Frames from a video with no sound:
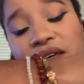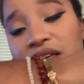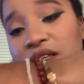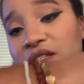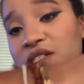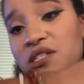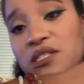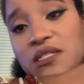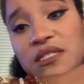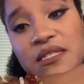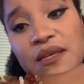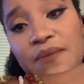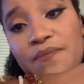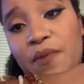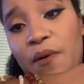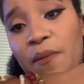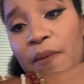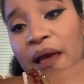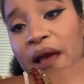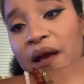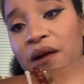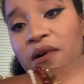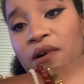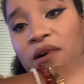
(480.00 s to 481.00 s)
is just simple
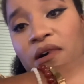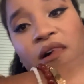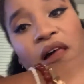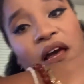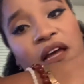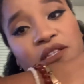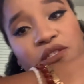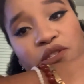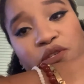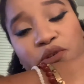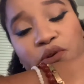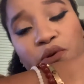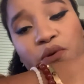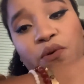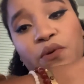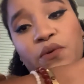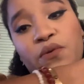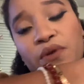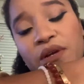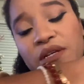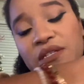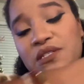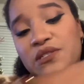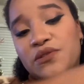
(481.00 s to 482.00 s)
bangle and 2
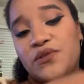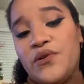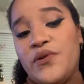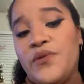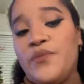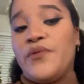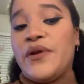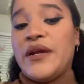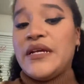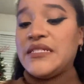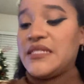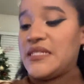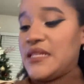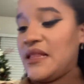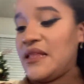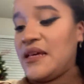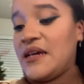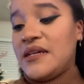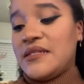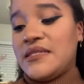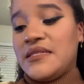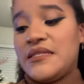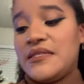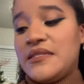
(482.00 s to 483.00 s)
crystal
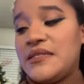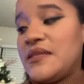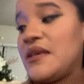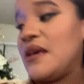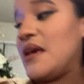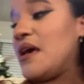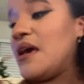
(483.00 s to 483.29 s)
bracelets.